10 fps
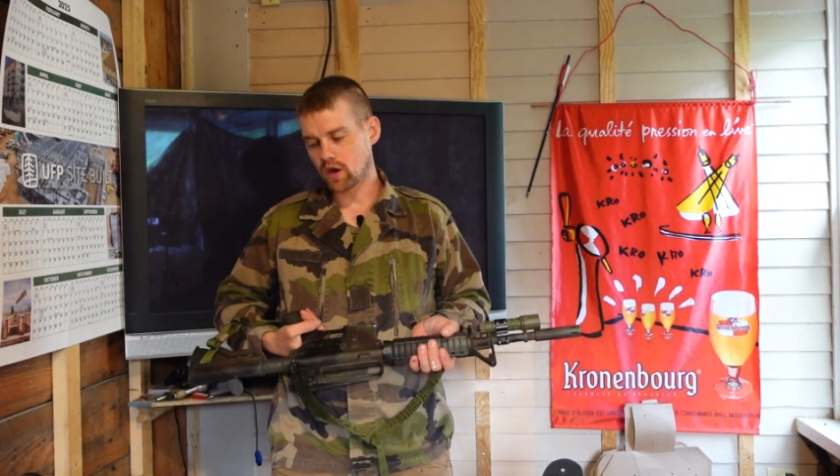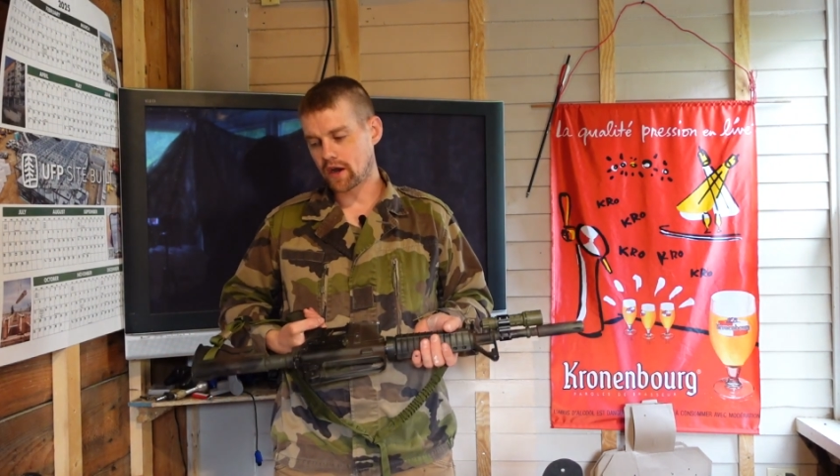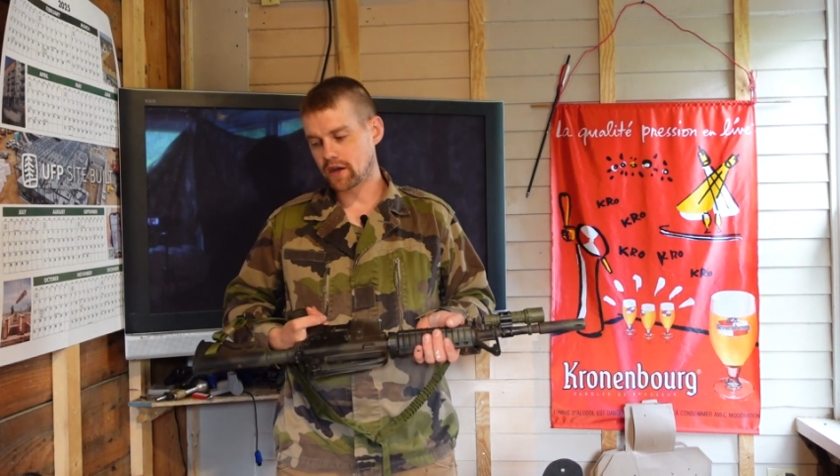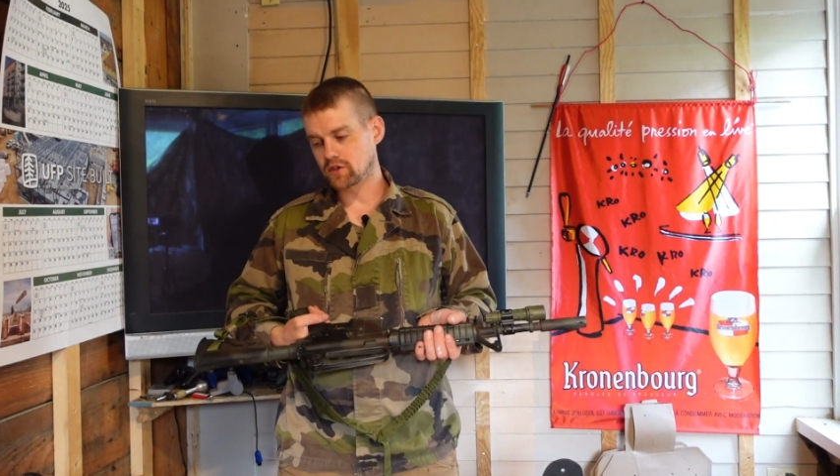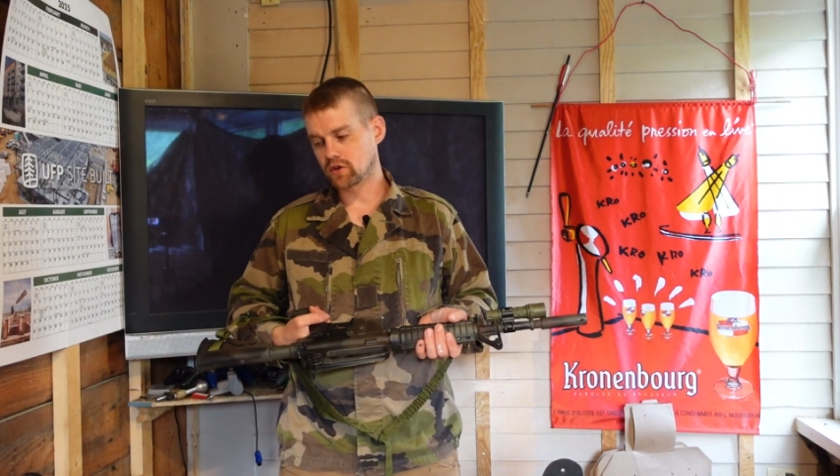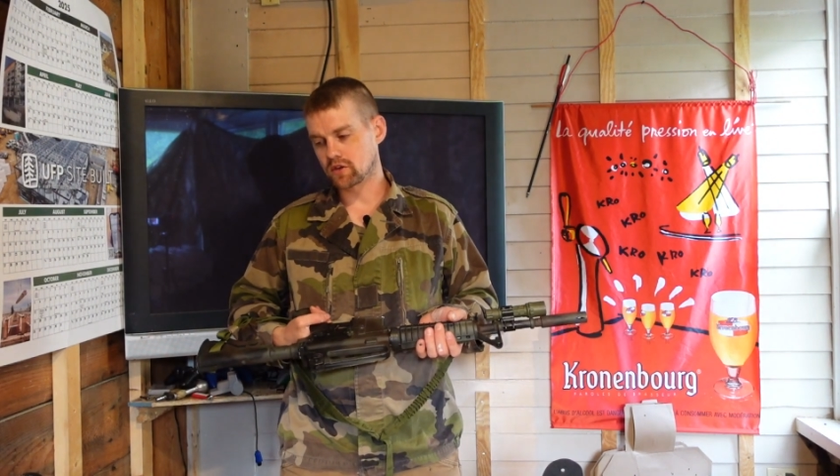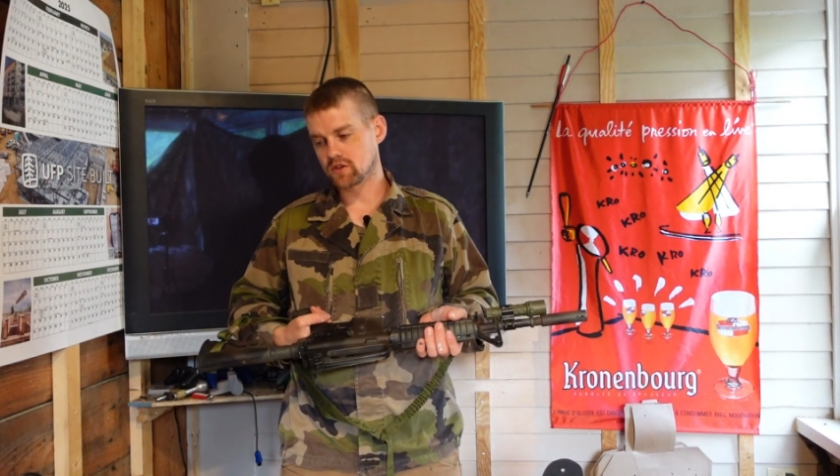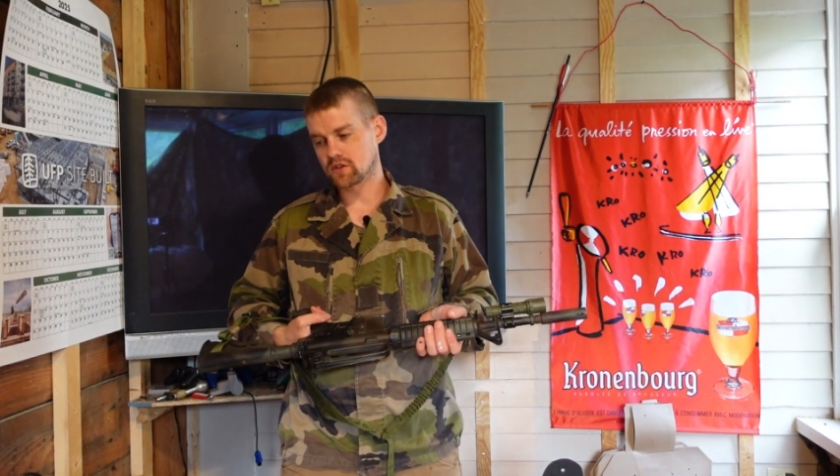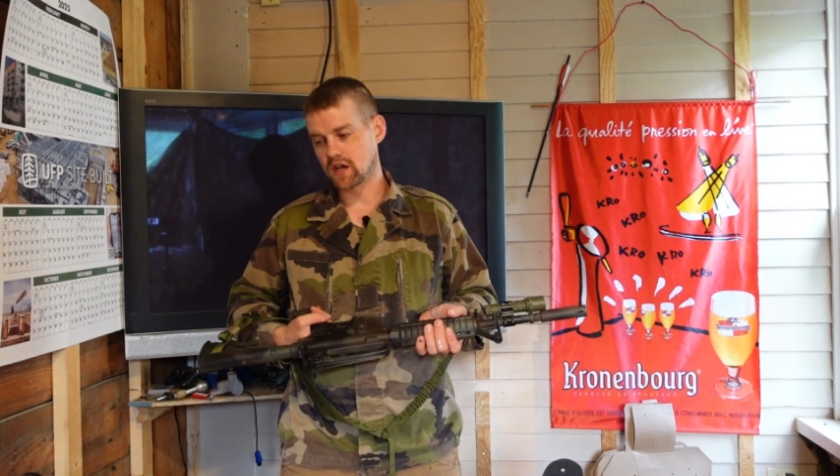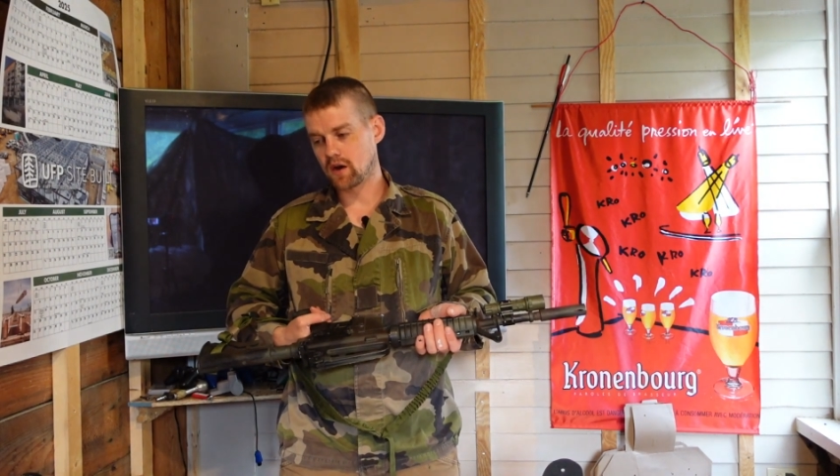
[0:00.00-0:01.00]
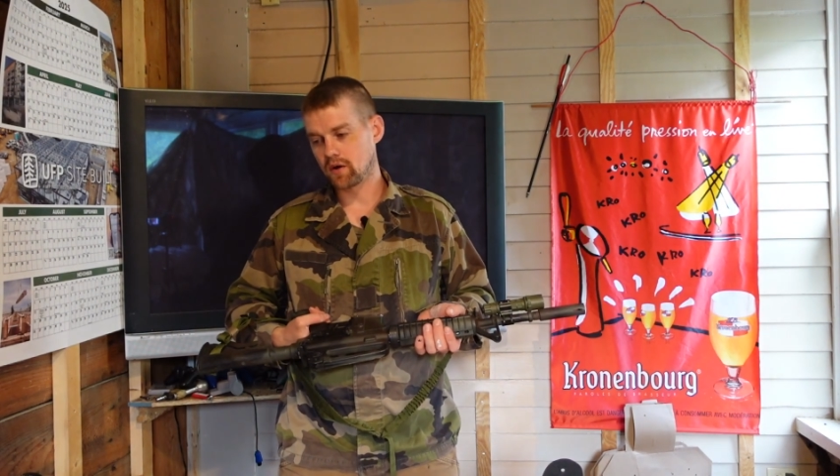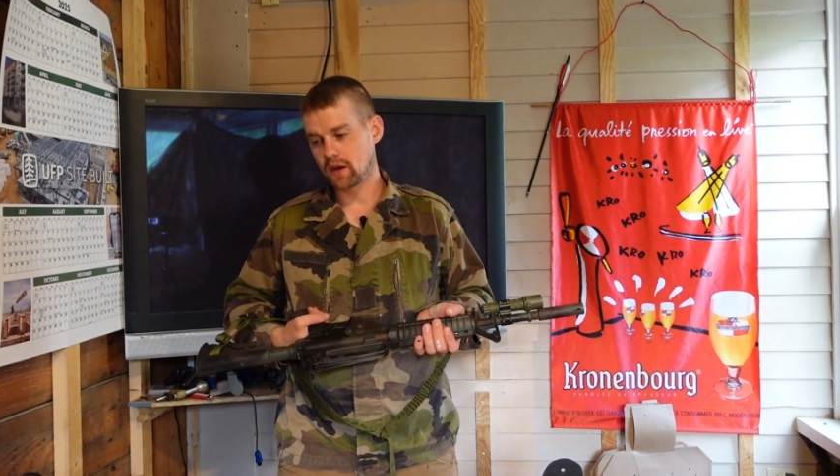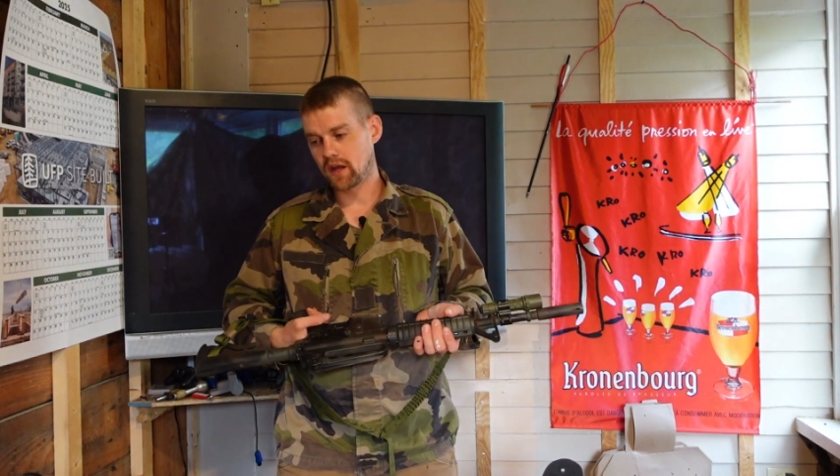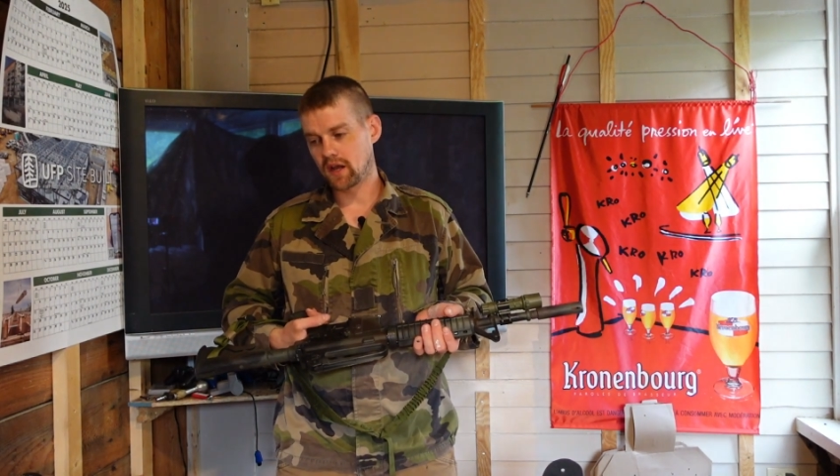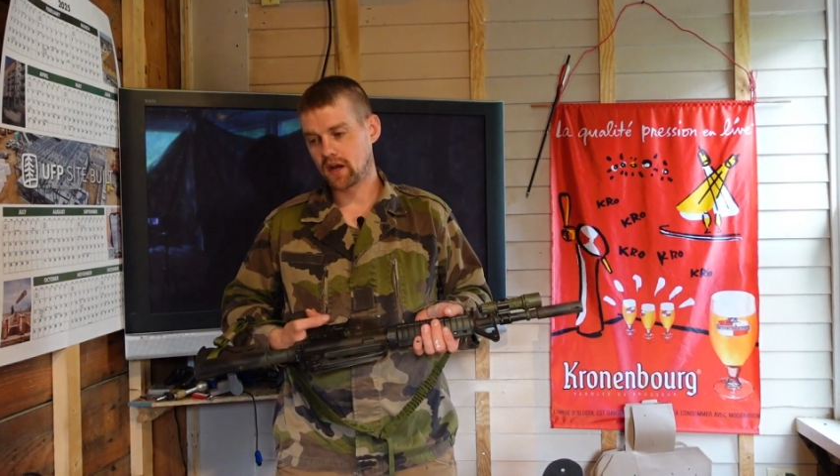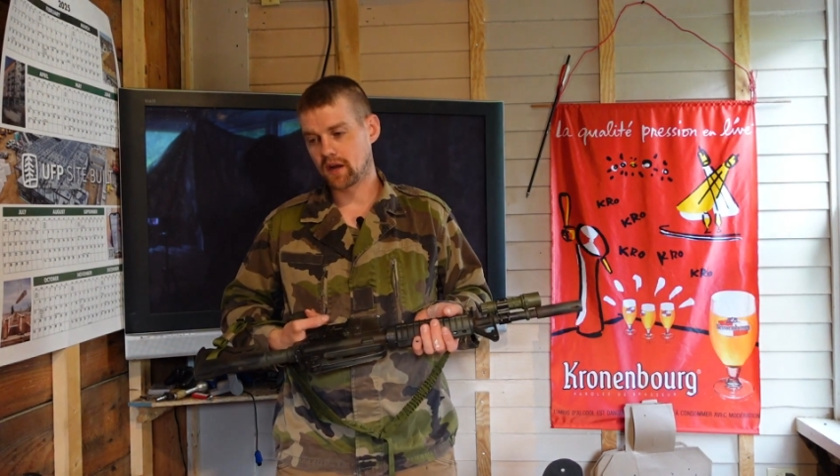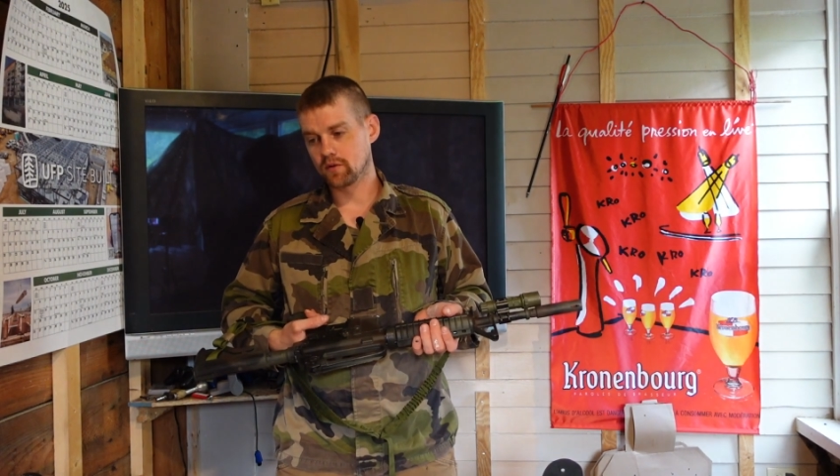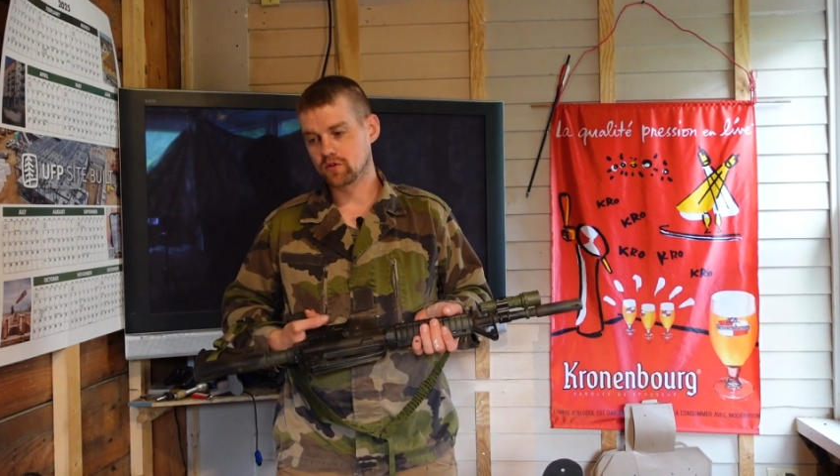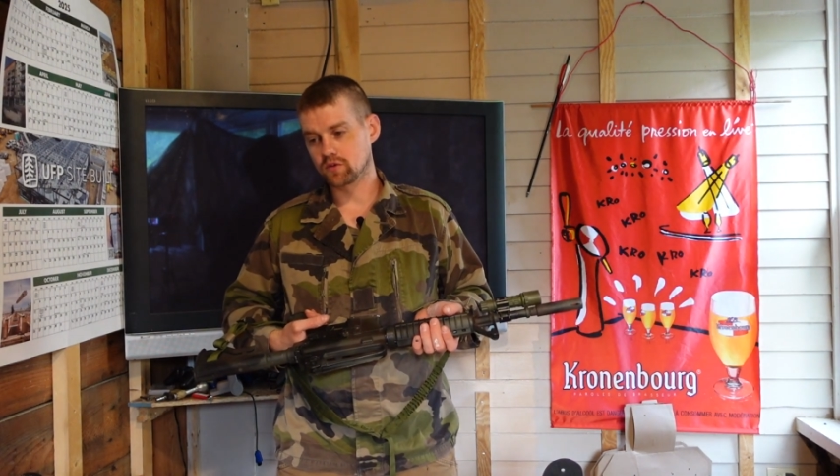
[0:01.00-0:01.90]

I took this out and I was